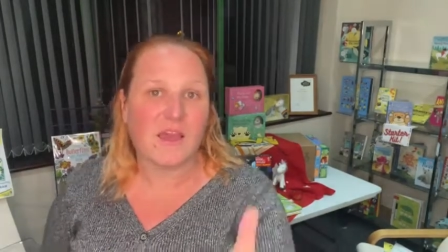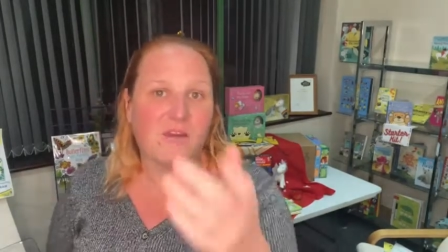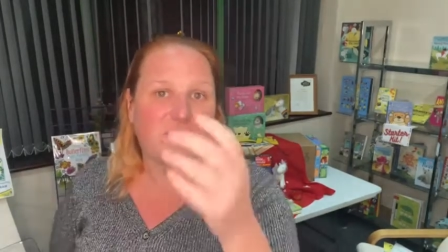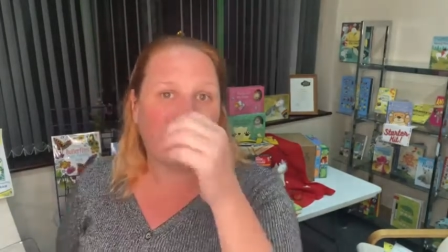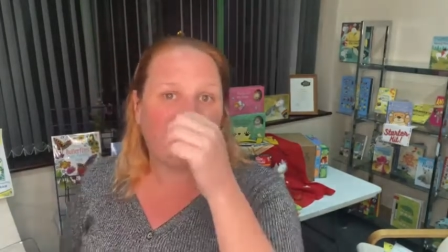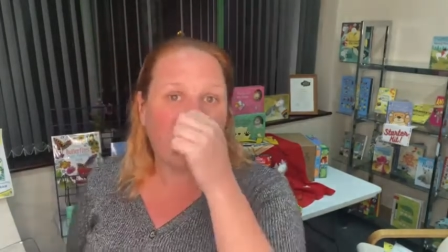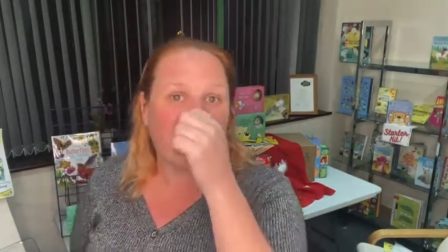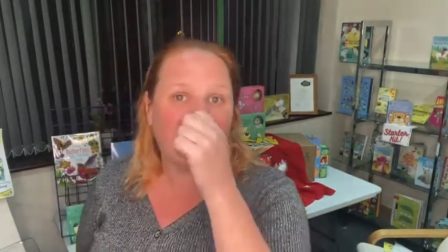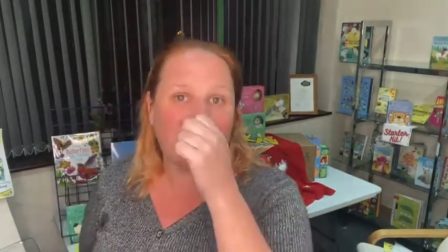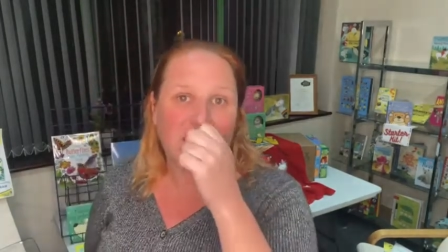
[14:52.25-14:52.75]

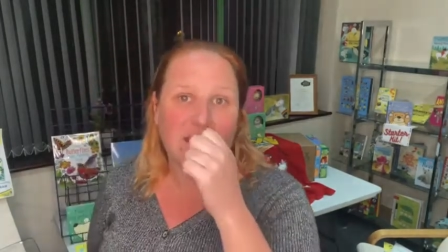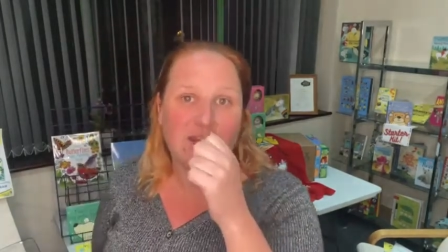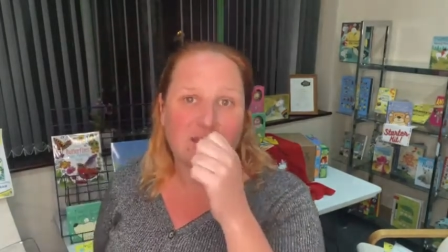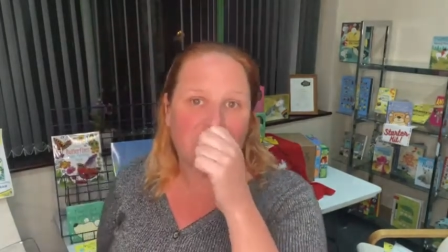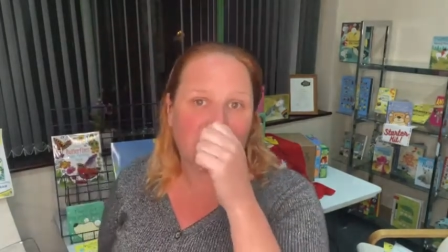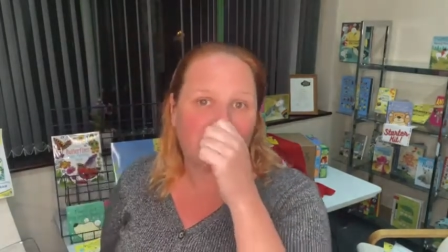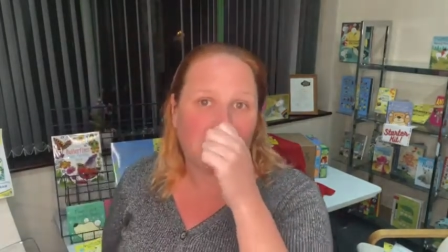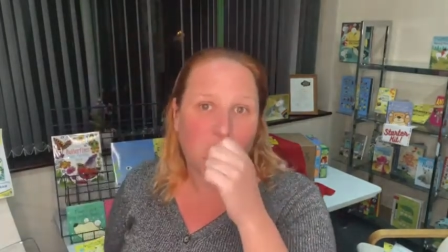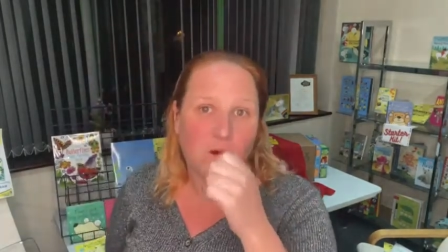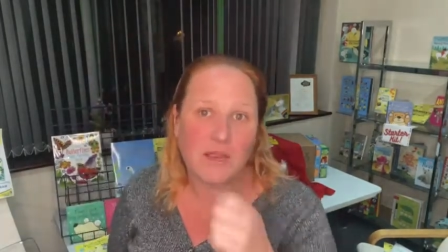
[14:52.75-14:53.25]
Vicky's made a
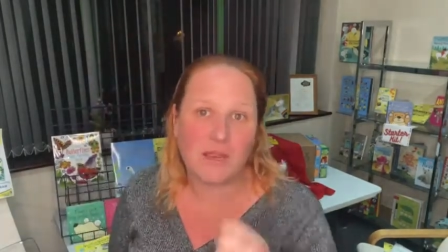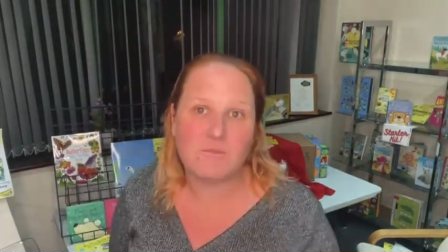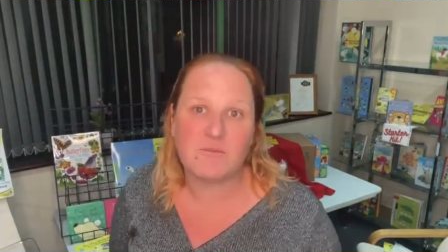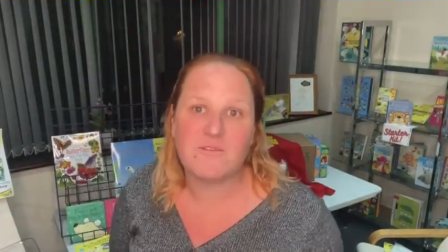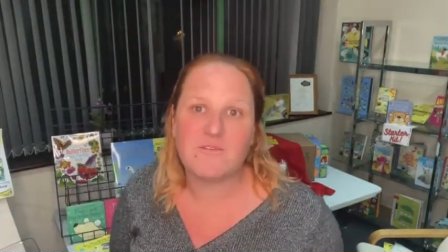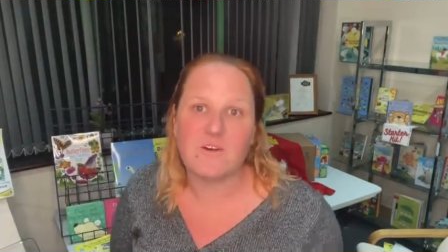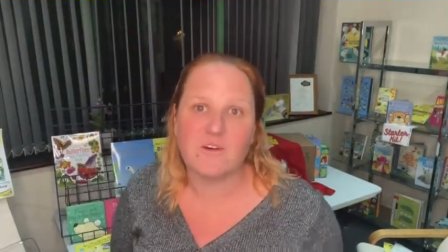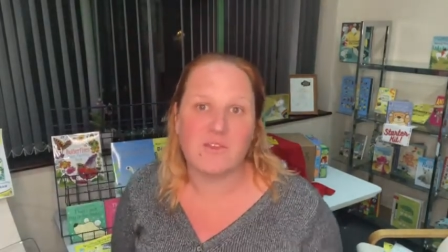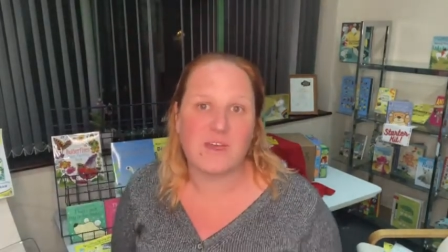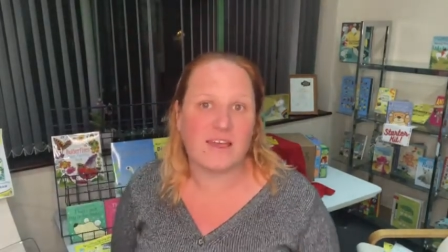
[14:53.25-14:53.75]
good point.
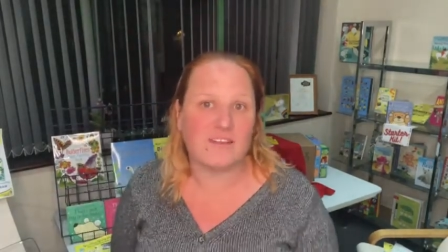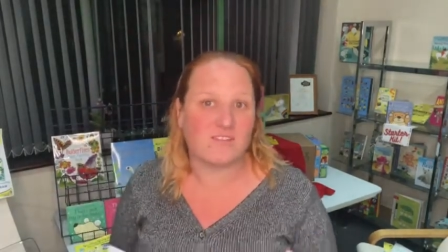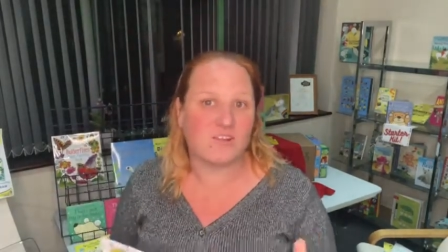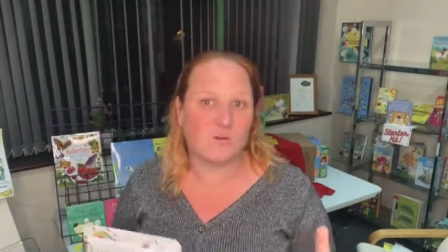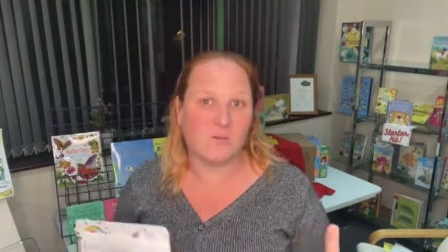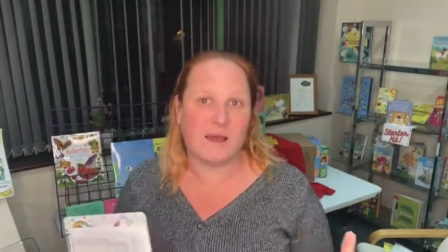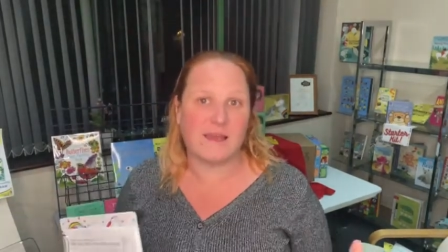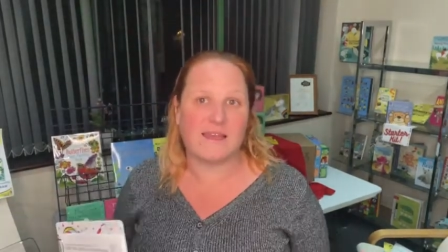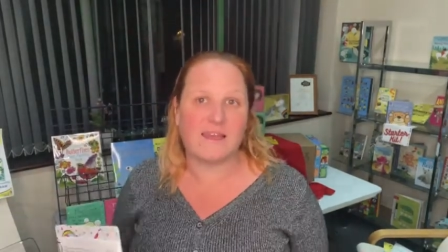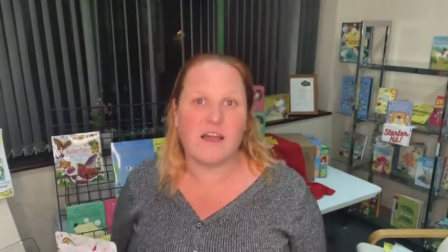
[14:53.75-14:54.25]
We've got That's
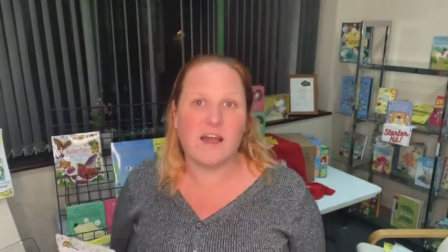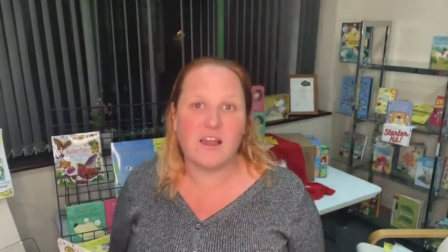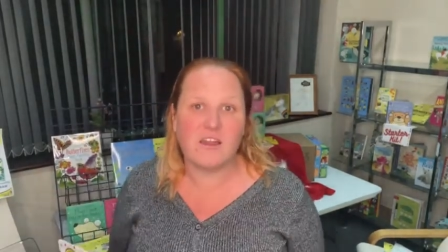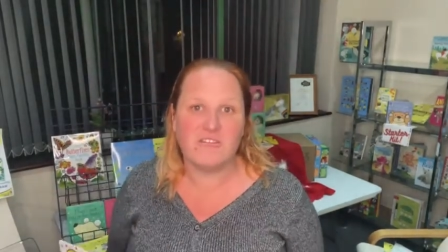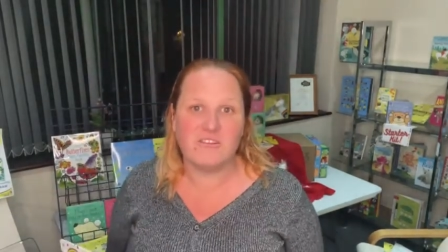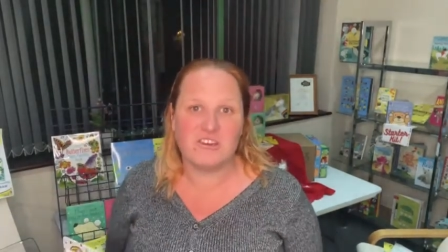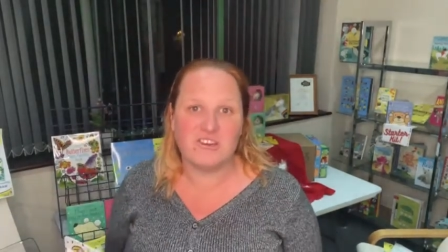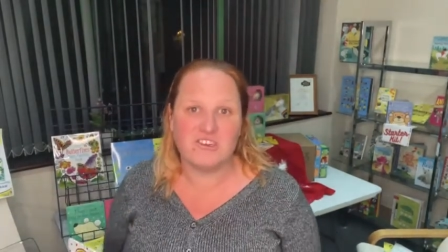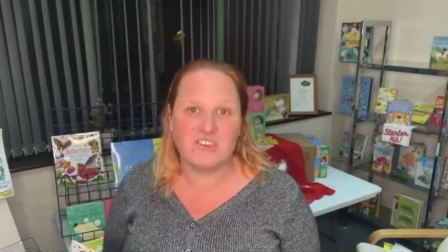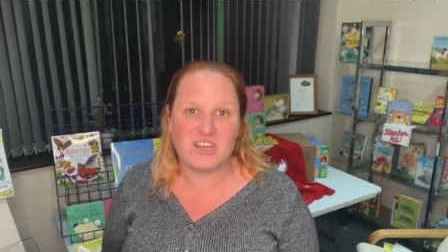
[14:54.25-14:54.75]
Not My
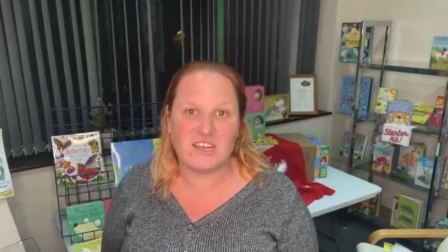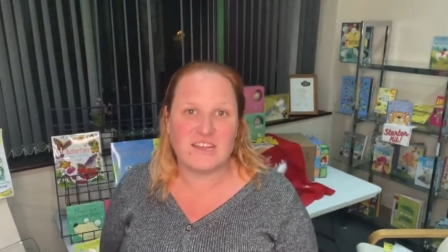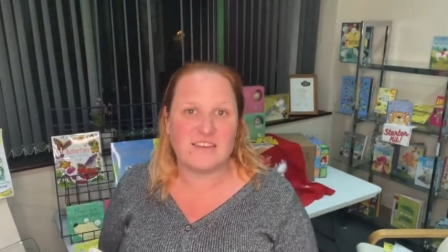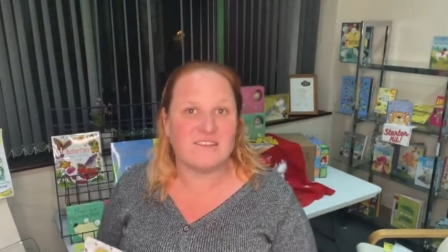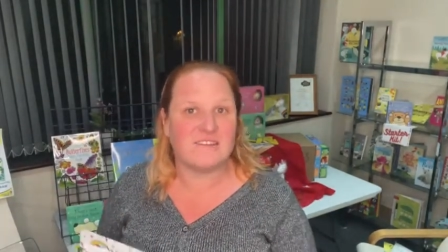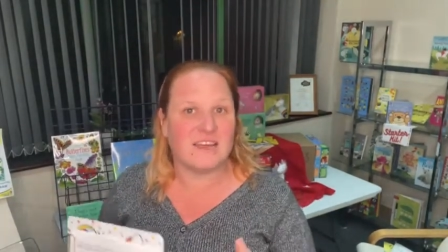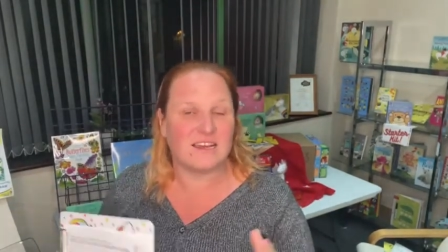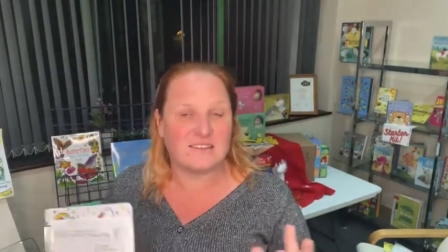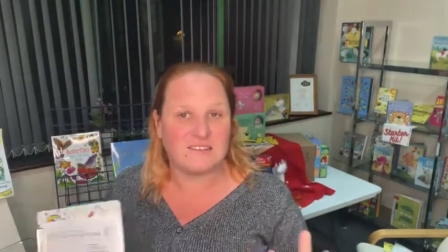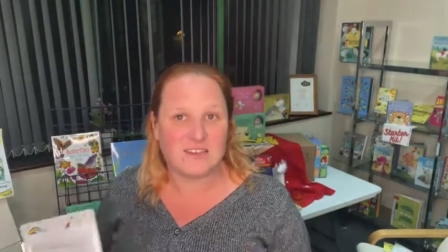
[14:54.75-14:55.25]
Colouring
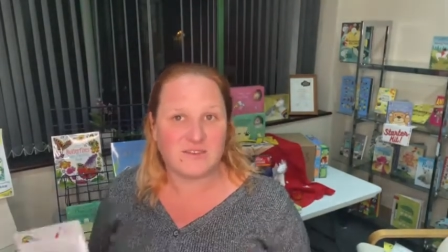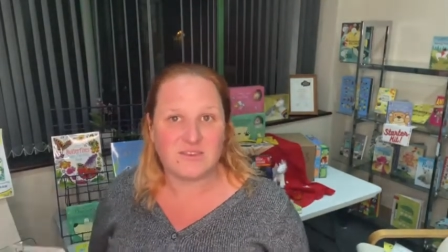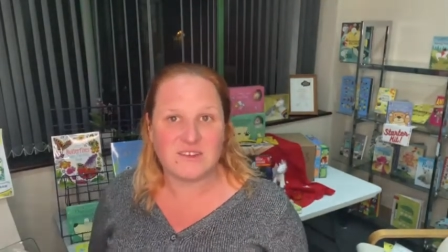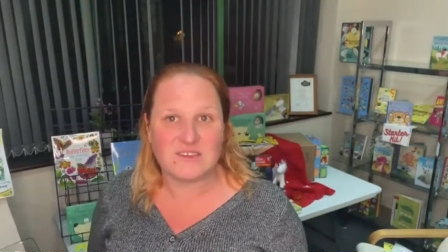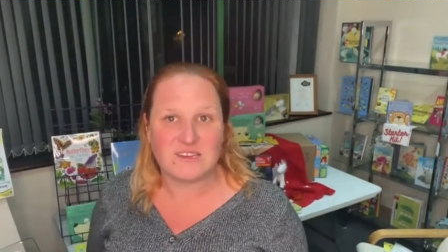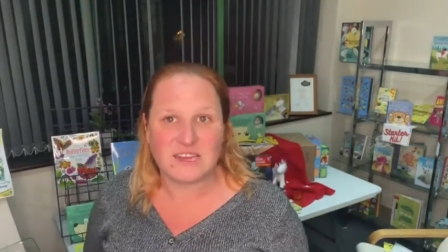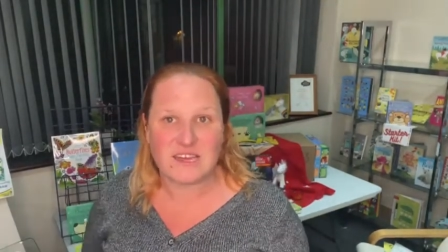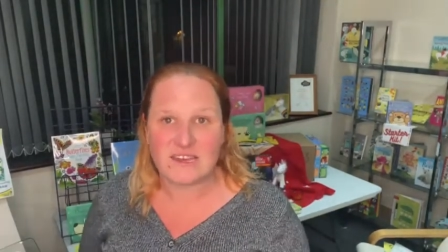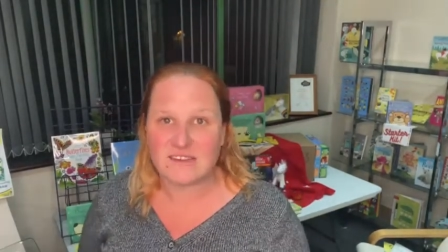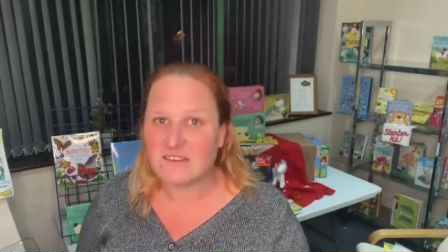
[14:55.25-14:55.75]
Sheets and
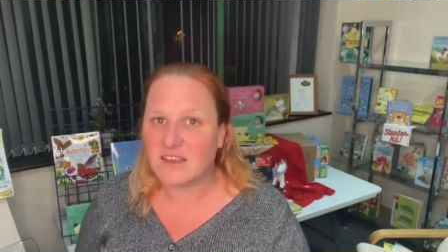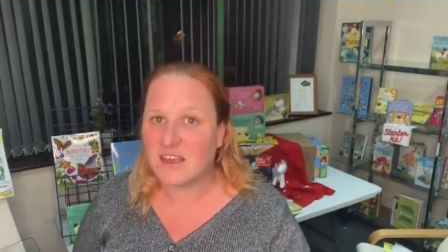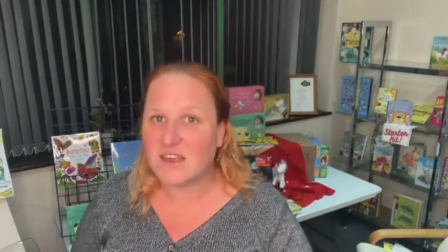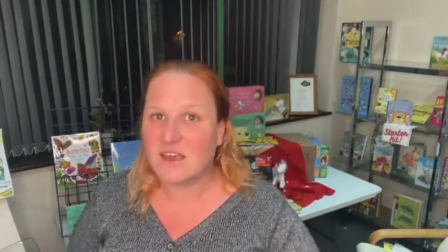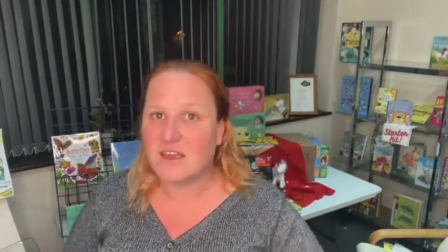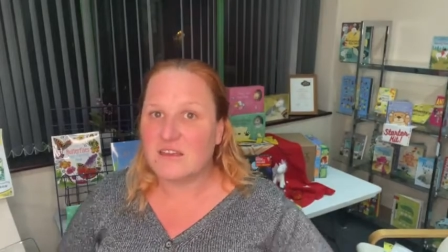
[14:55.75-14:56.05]
activities.